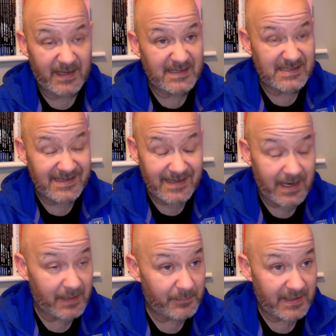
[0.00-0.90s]
it is a
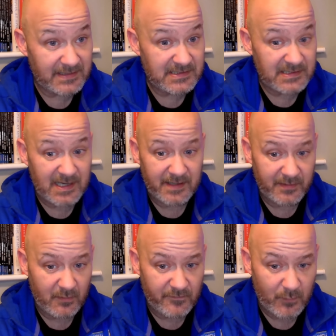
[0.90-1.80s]
nightmare
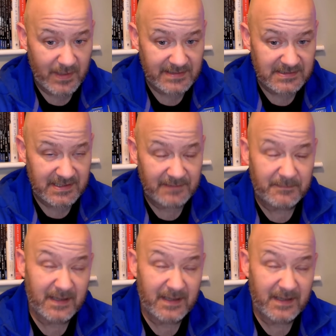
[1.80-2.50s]
scenario for Wednesday.